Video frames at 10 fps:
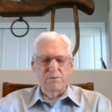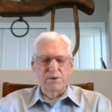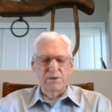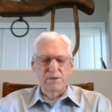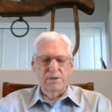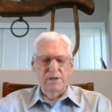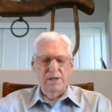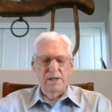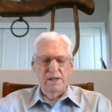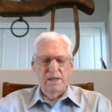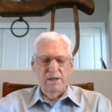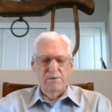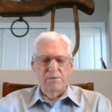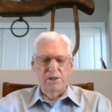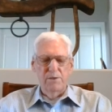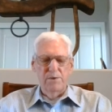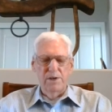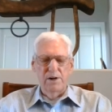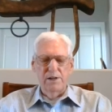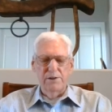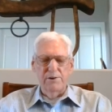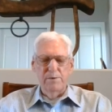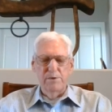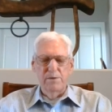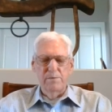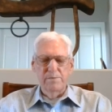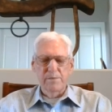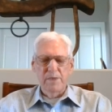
world filled with all the trouble,